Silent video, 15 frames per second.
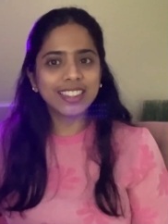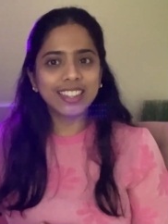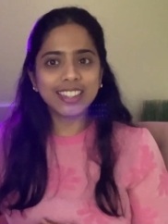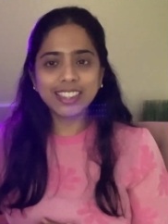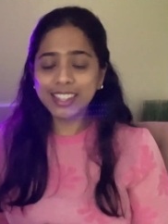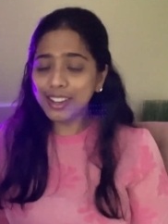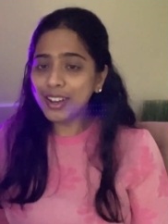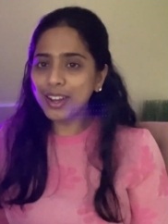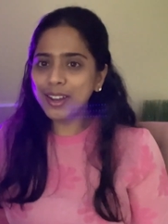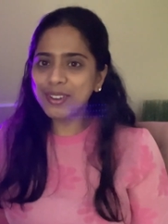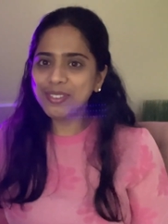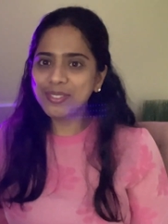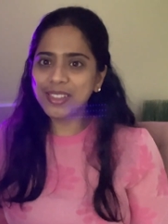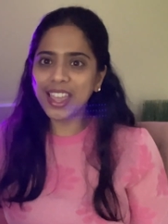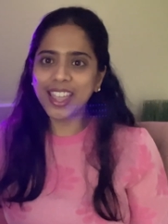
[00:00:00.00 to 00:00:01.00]
The third
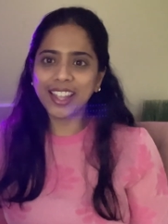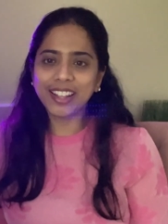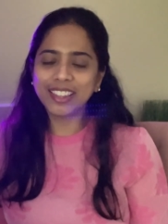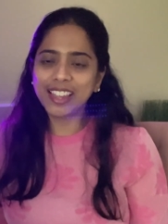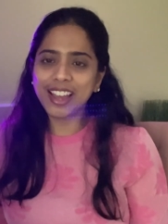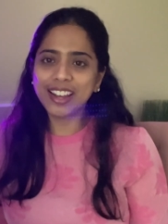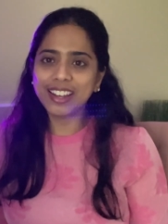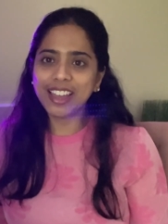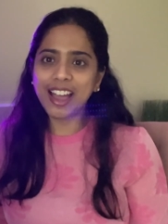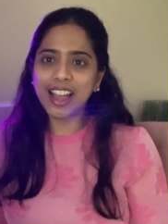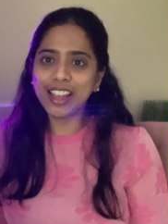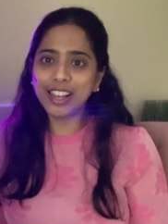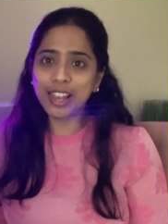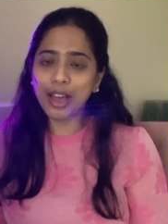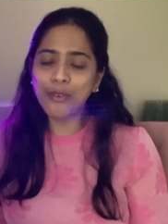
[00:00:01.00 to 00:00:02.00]
thing that
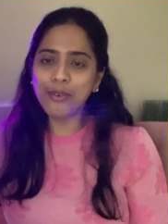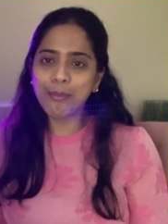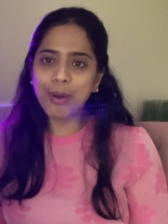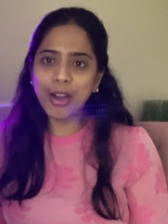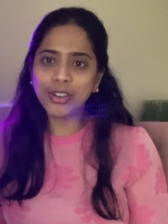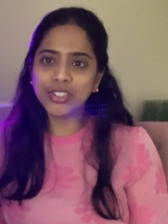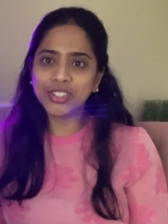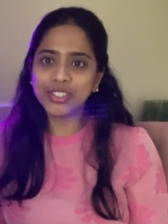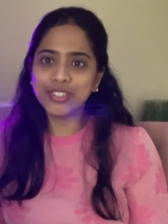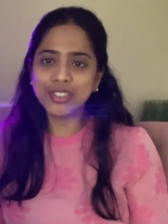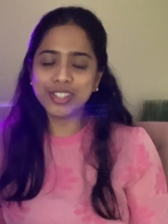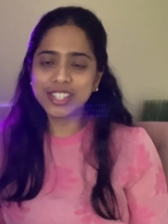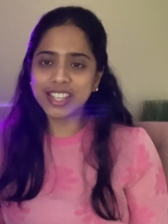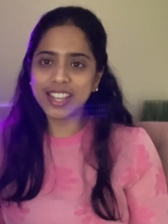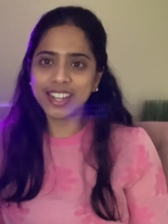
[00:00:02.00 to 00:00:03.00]
I love about goal
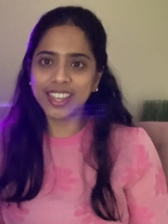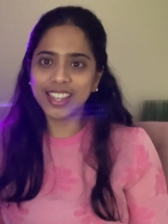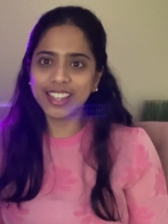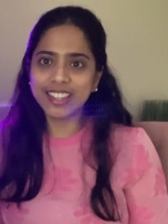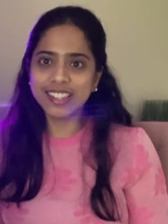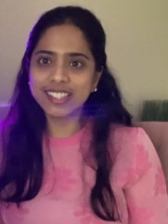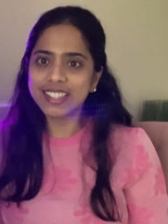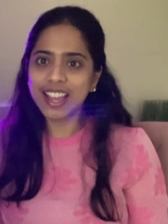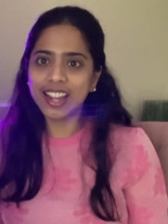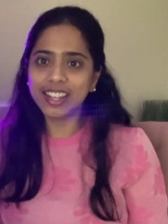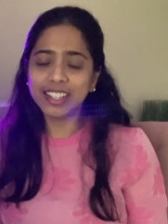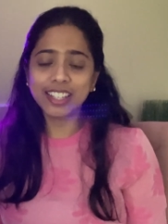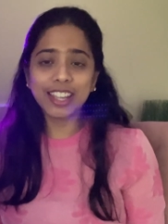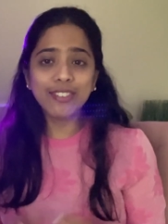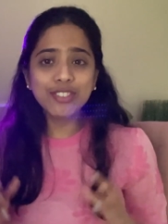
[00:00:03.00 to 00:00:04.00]
setting is that
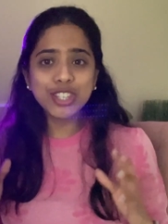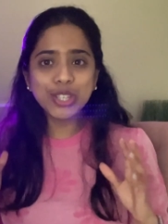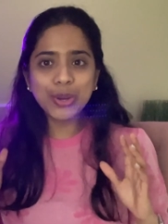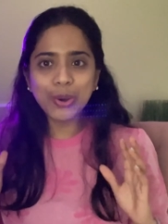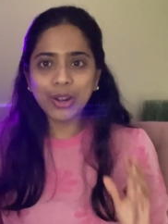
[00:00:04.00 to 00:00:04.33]
it gives you a